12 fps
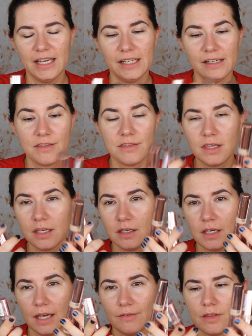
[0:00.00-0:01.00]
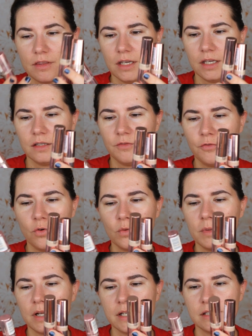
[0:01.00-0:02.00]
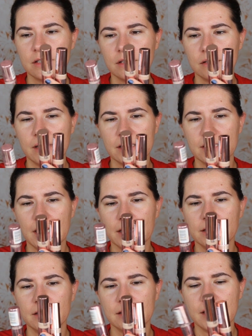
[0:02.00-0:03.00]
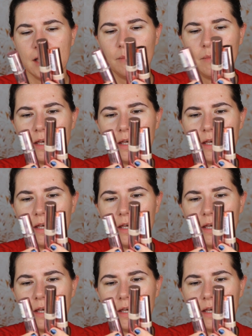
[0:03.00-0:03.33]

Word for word: And I think everything, the formula is exactly the same.